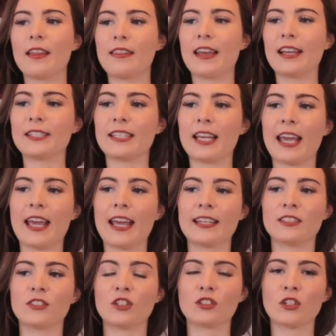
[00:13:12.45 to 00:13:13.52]
This
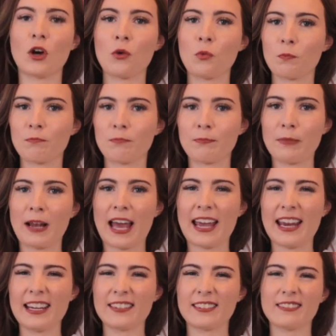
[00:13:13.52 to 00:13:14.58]
is just a
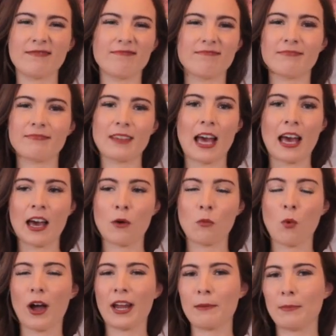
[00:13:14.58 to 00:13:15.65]
plain
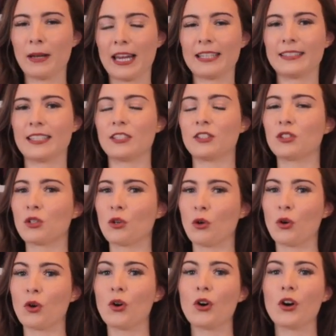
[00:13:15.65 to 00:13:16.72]
white pleated
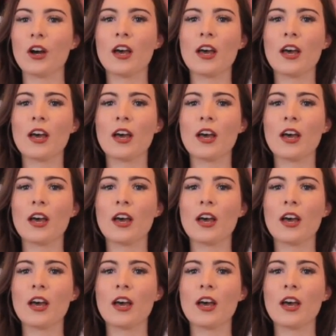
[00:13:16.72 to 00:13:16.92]
skirt,